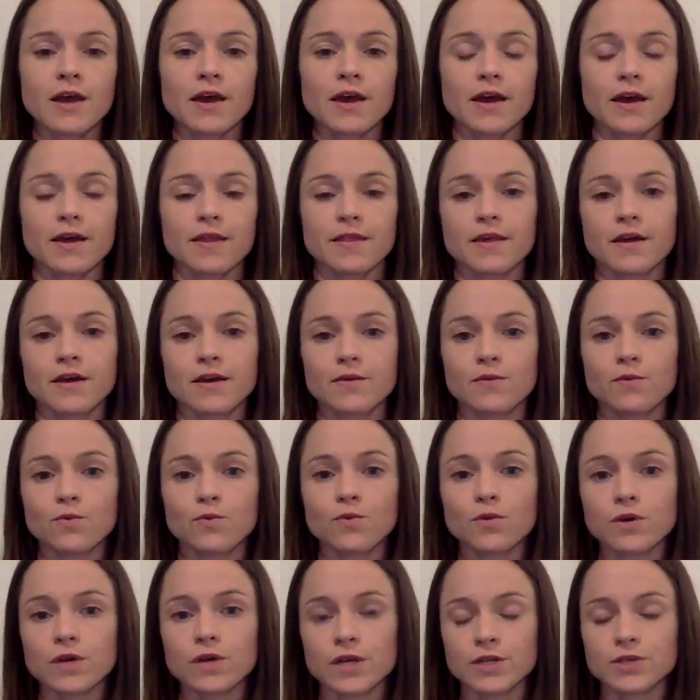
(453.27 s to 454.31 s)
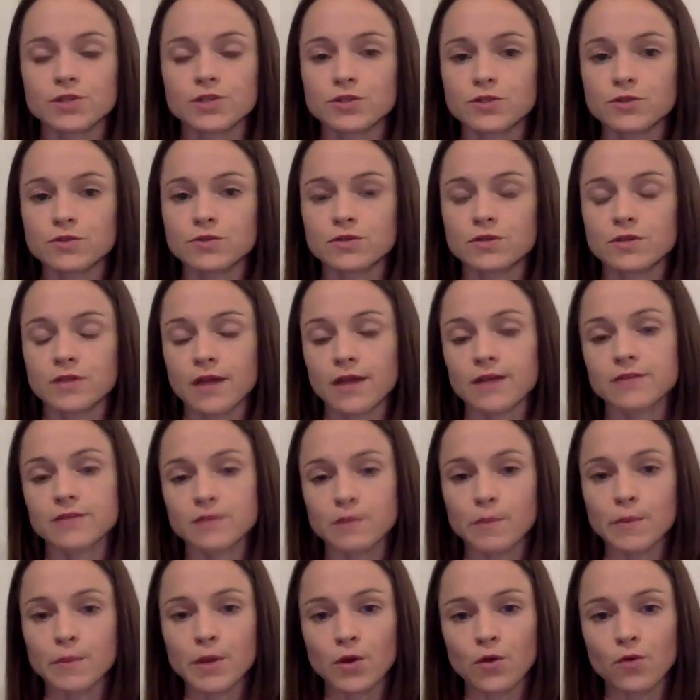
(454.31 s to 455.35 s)
and then we'll get you to that
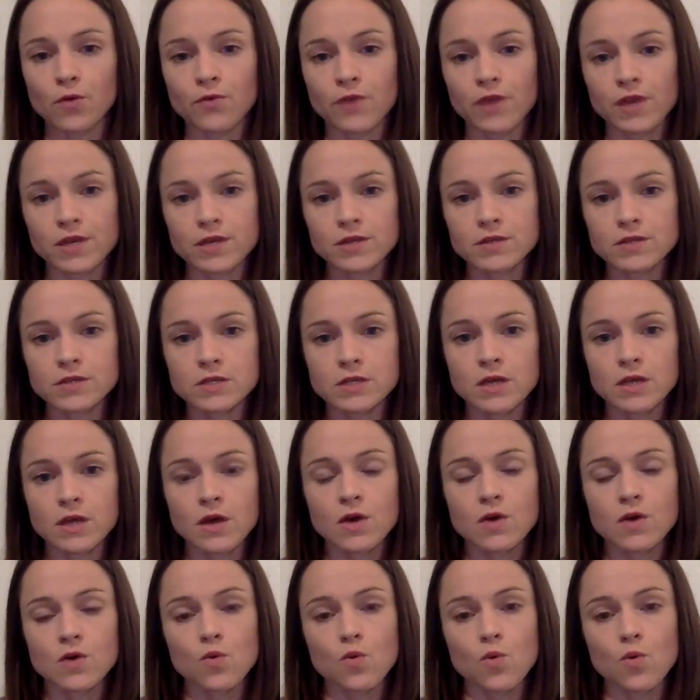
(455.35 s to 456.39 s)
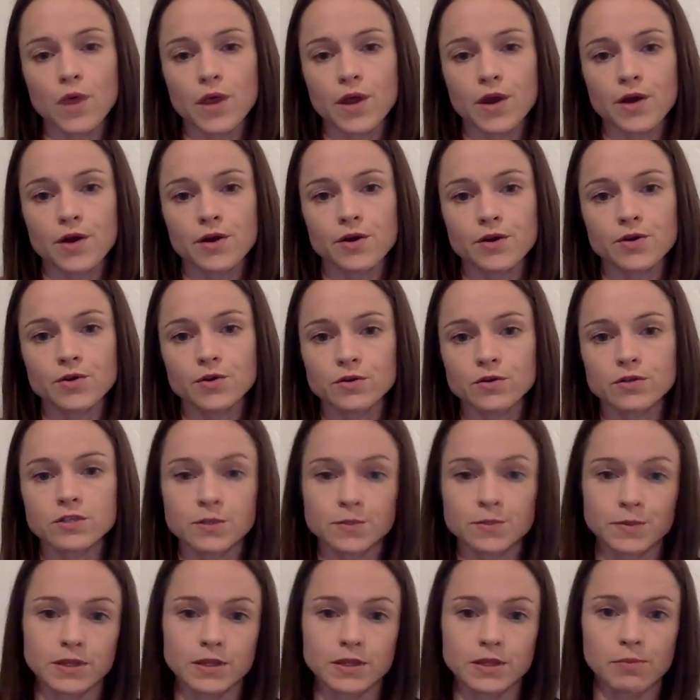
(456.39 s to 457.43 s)
submittal phase where you'll
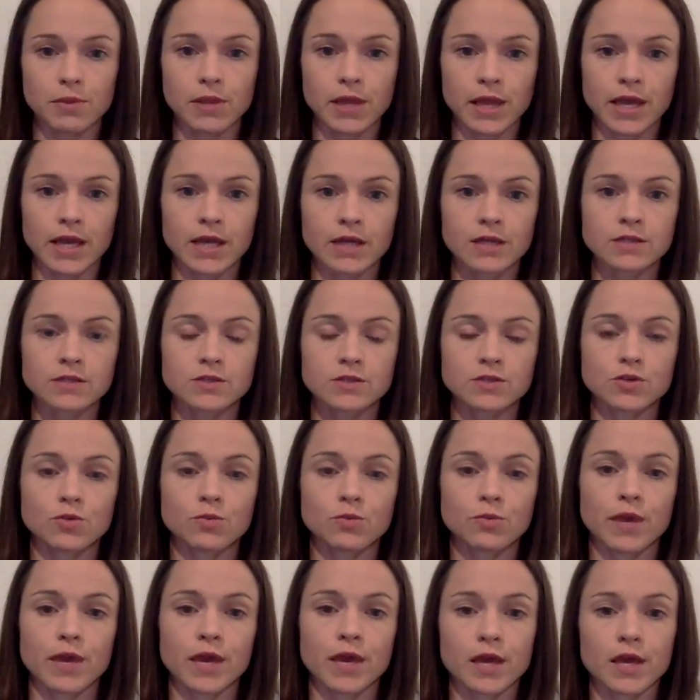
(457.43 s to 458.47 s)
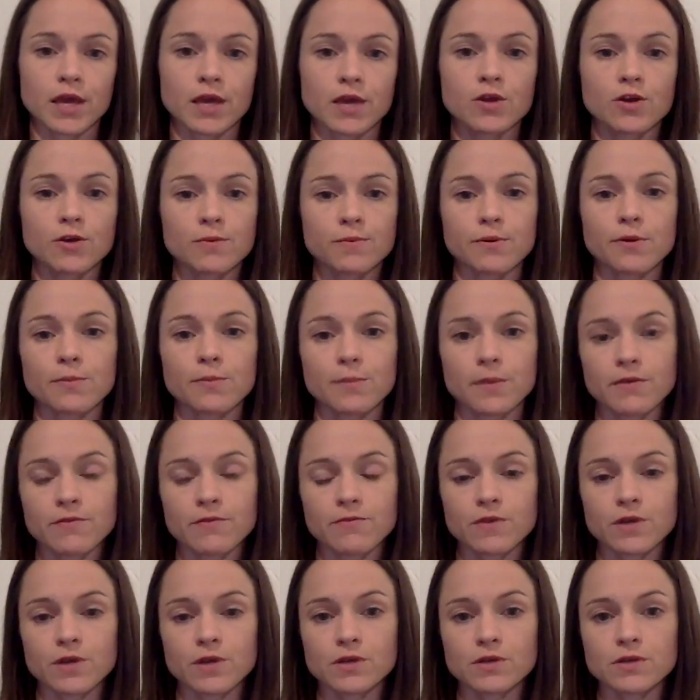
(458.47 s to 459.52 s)
submit the plans, you'll pay your permit
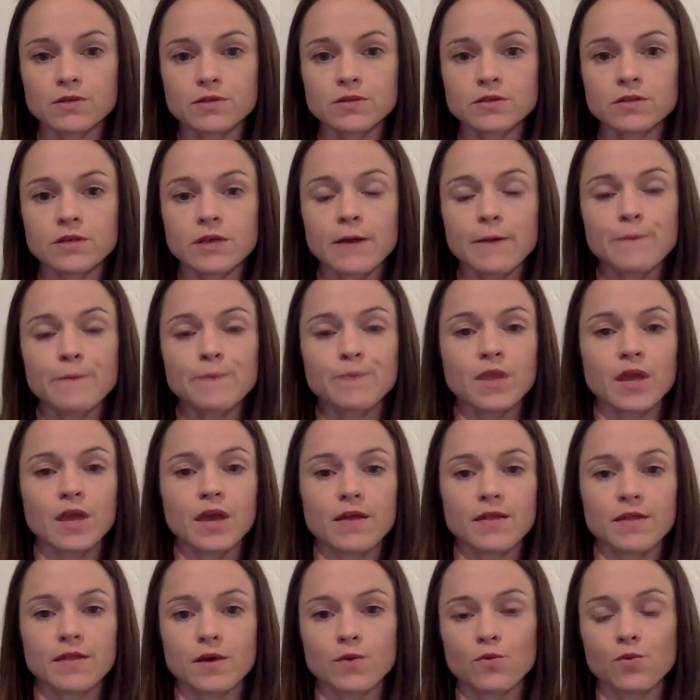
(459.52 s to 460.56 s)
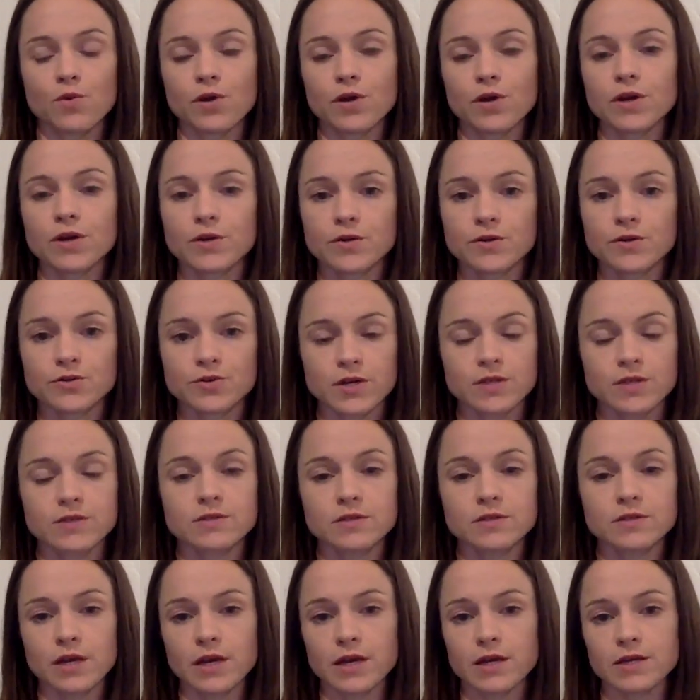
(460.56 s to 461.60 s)
fees, and then we're going to address,
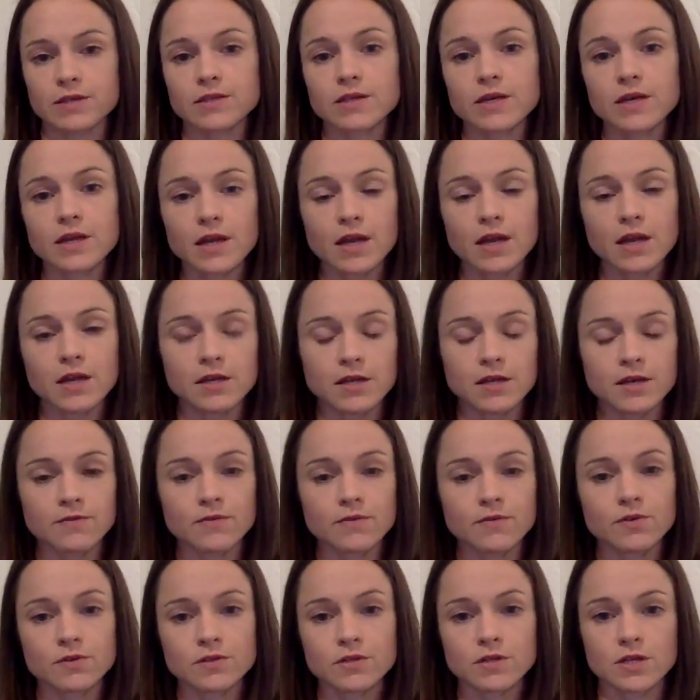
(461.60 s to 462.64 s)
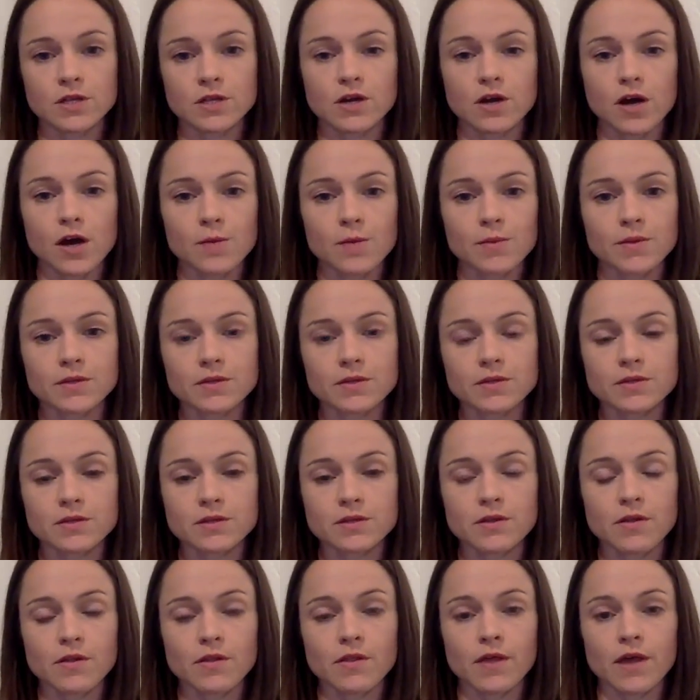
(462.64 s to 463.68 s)
like I said, any of those city comments
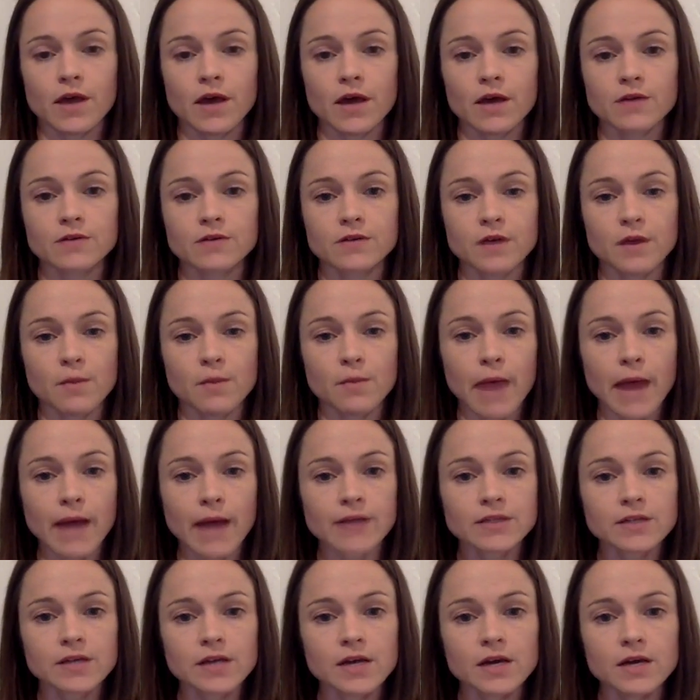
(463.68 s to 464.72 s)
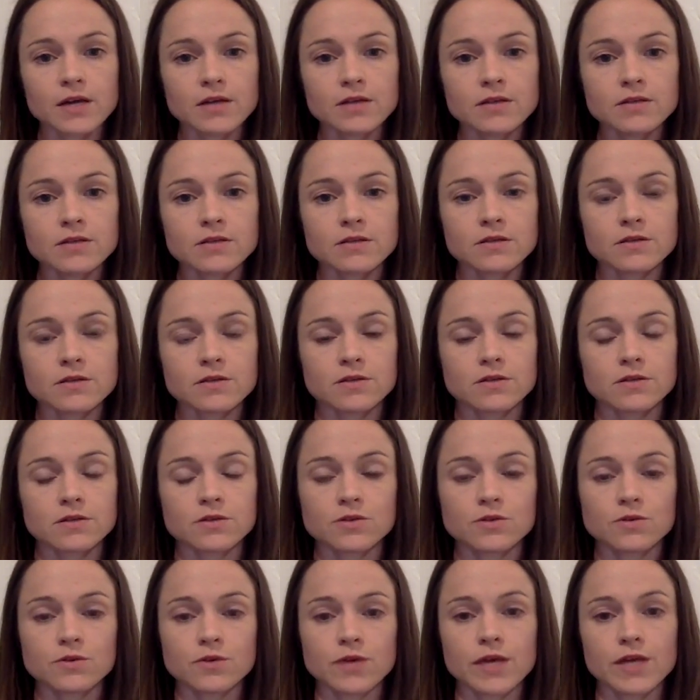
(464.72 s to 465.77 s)
that come back to us
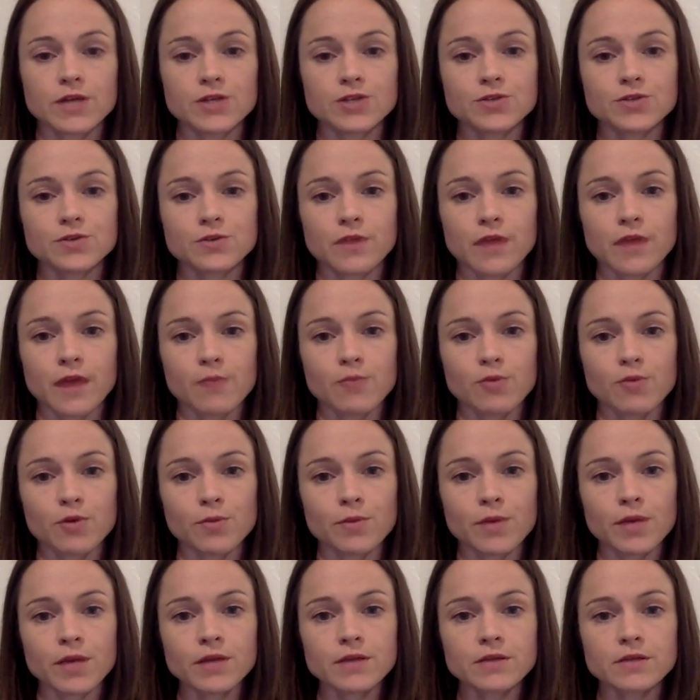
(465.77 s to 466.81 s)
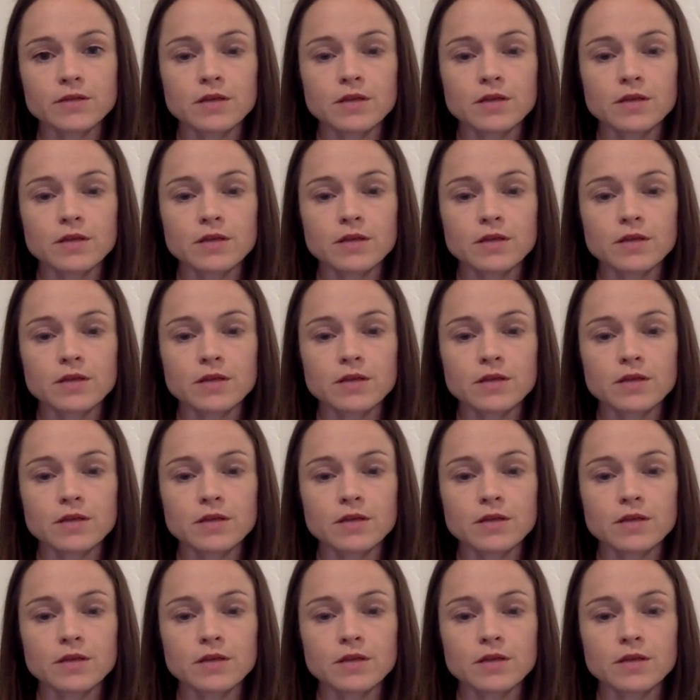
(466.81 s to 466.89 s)
to aid you in that permit,